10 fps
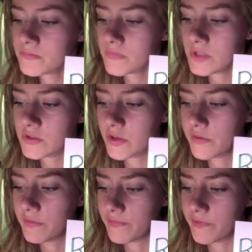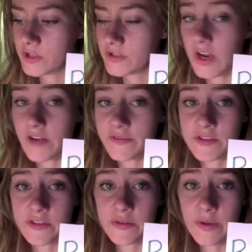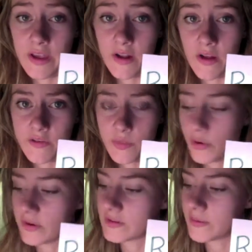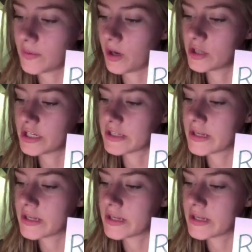so first off, to hit all of the points in my project,